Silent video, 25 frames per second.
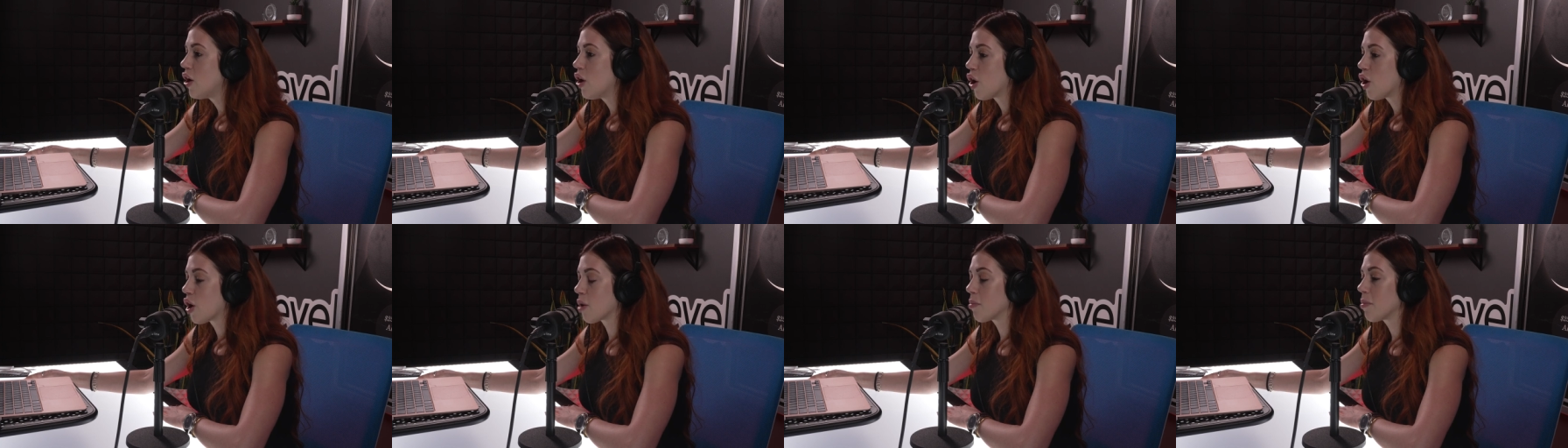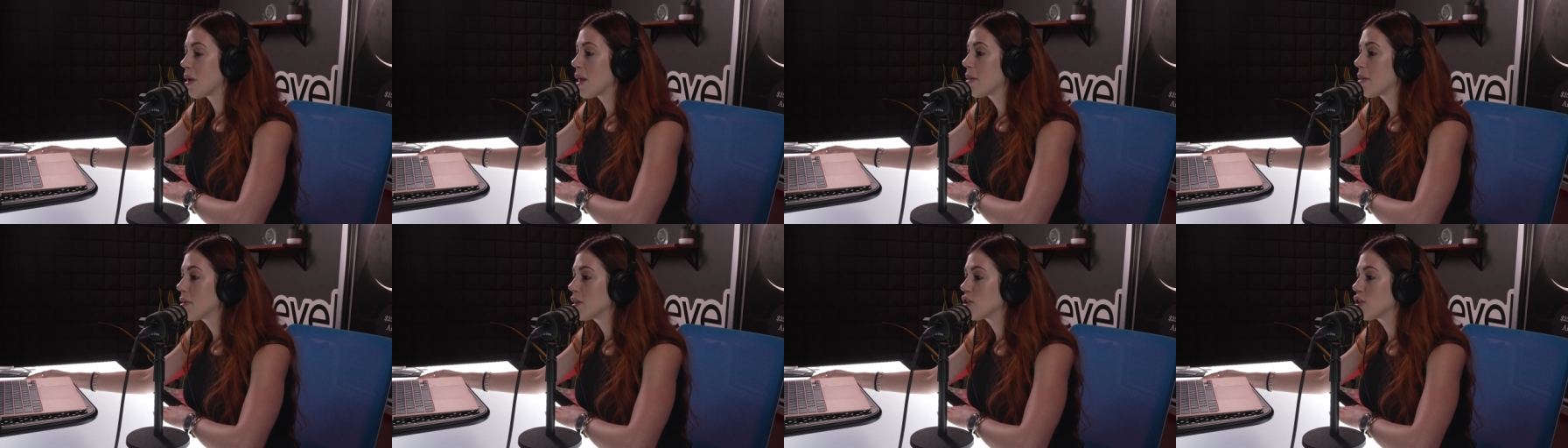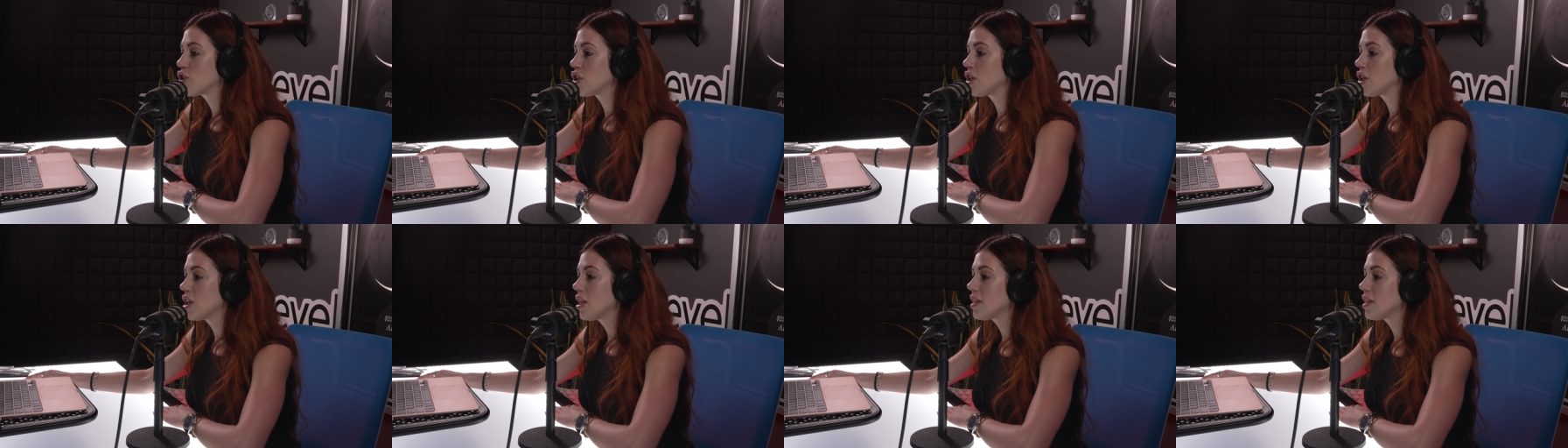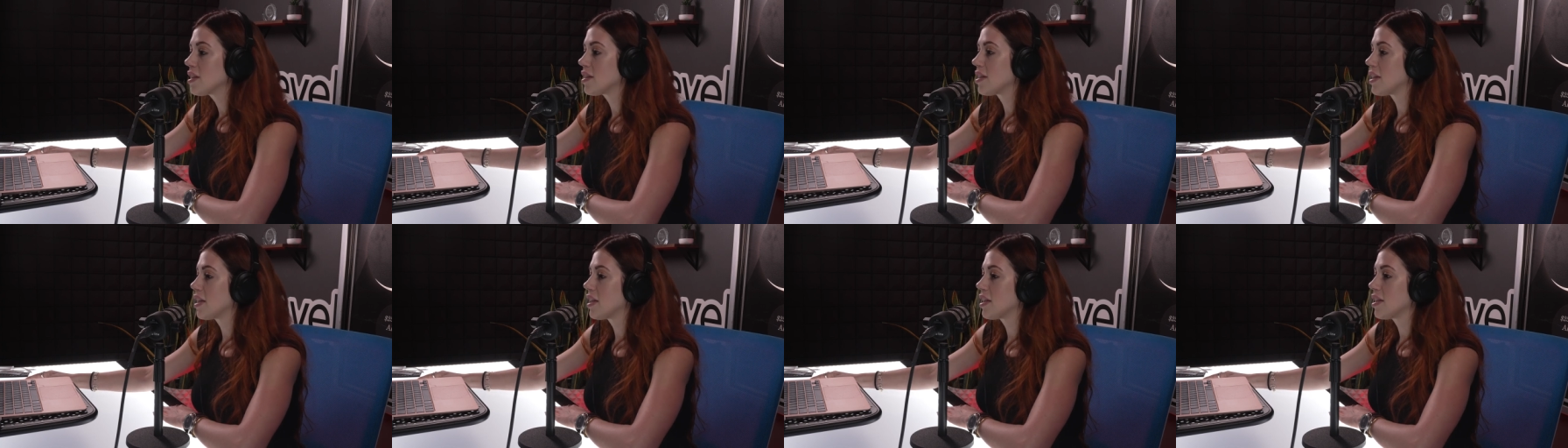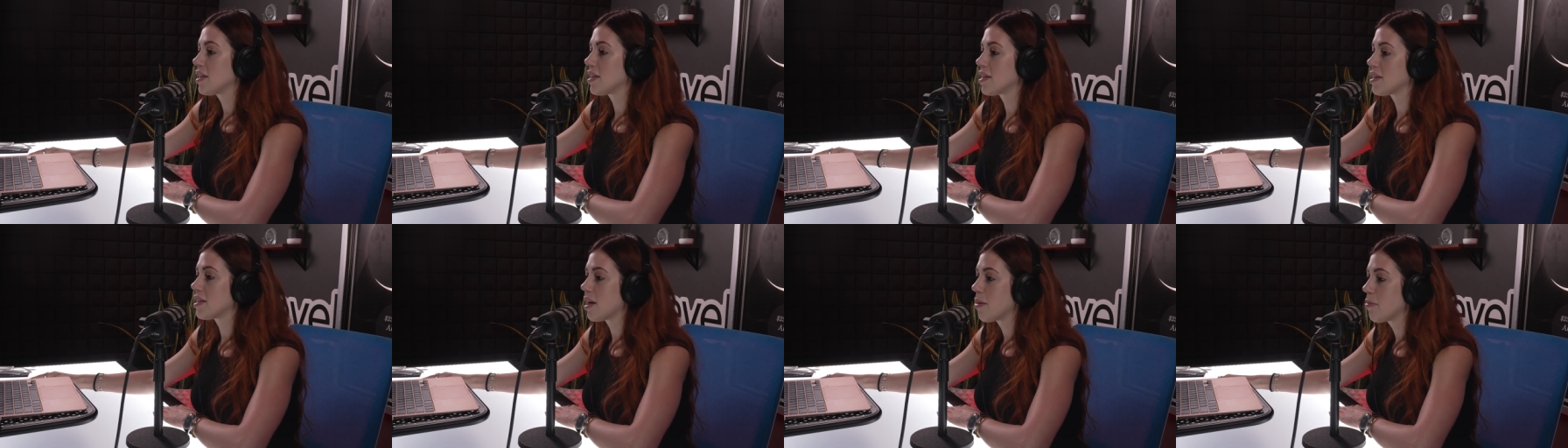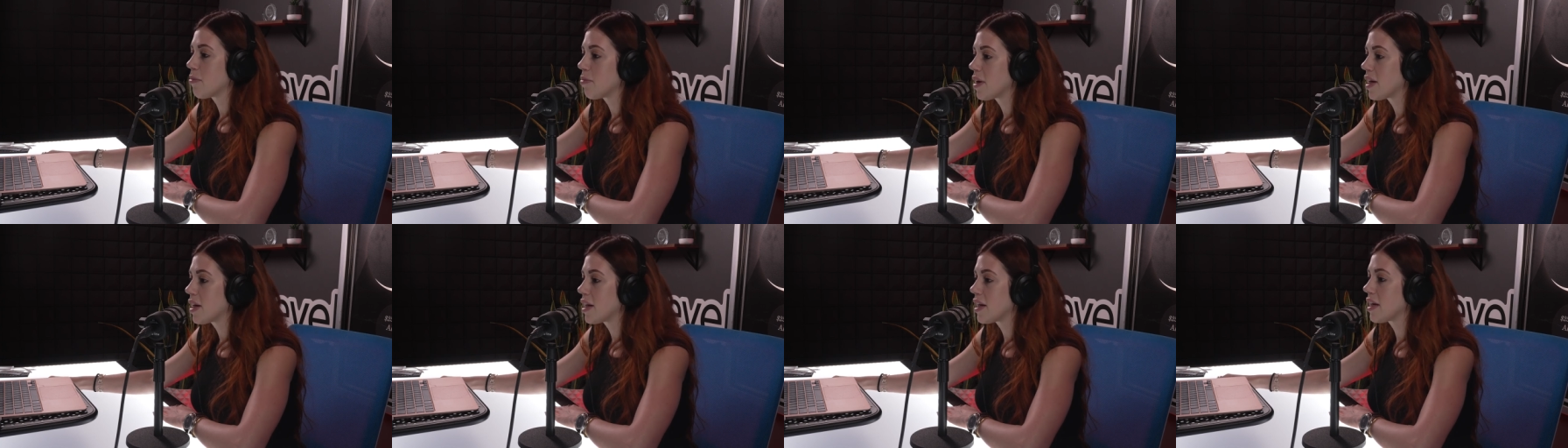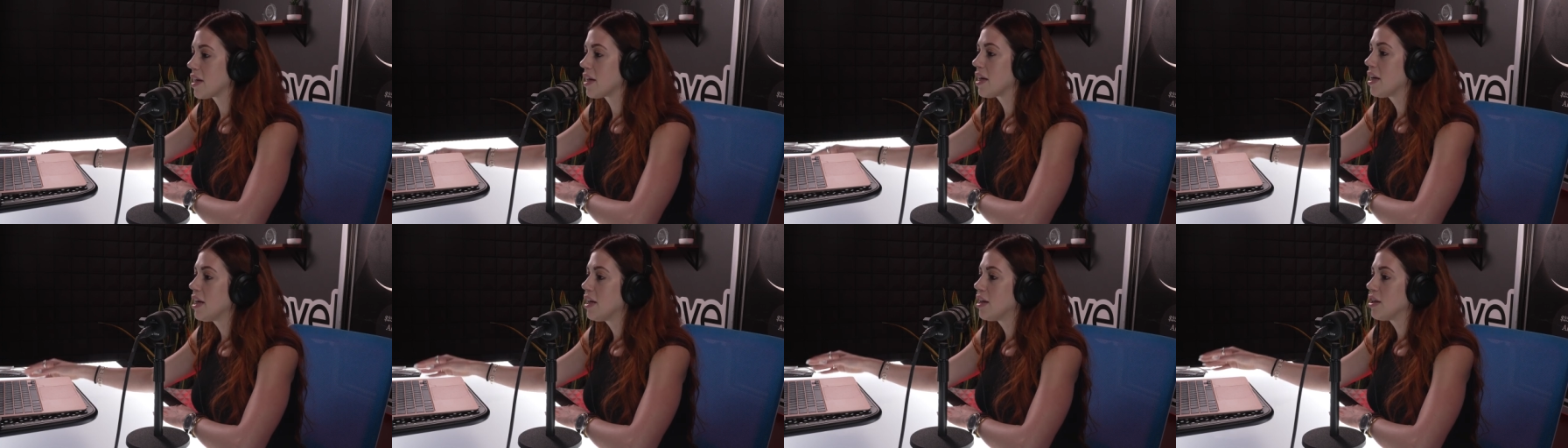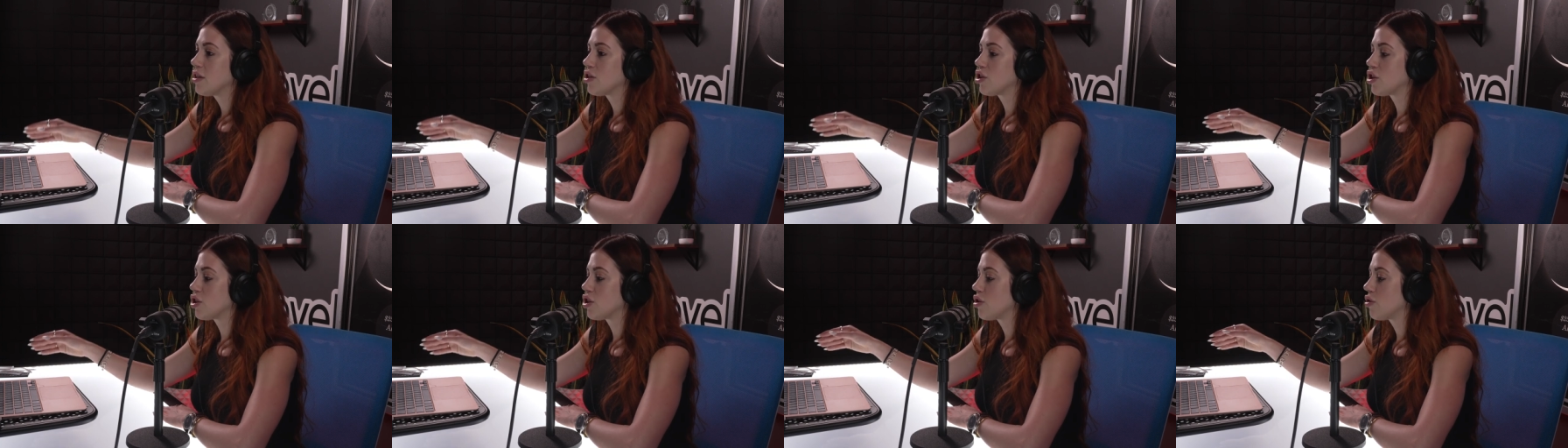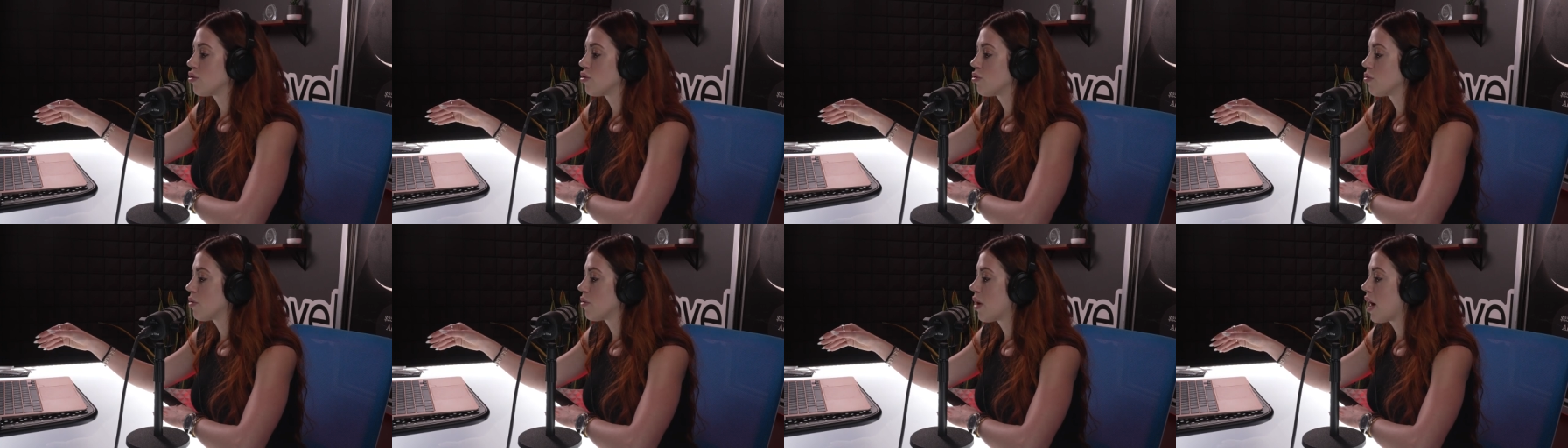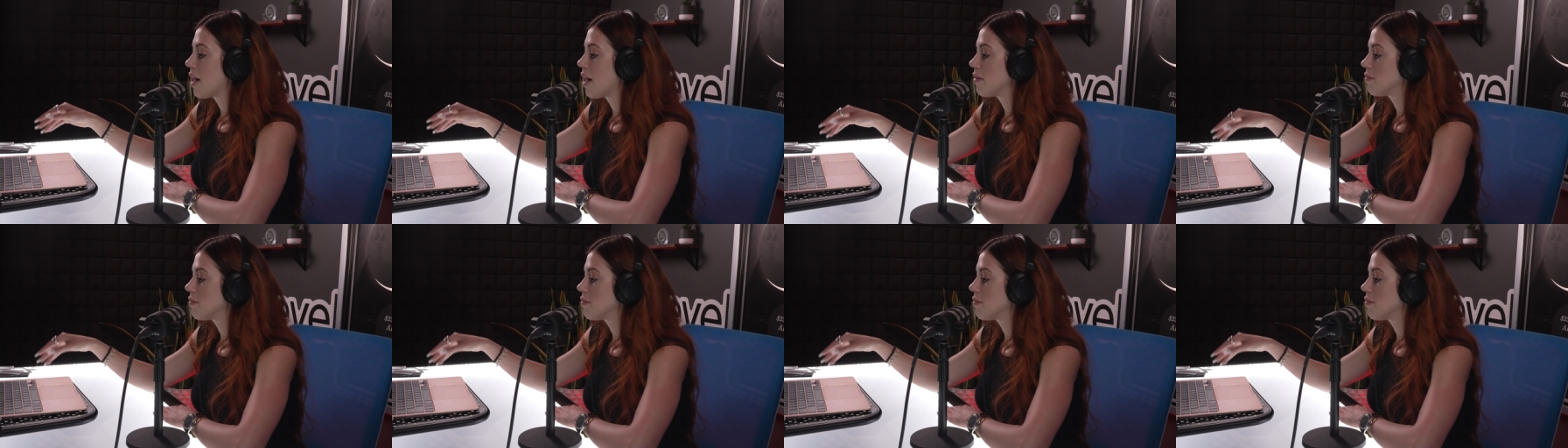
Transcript: or maybe she just needed somebody to uh,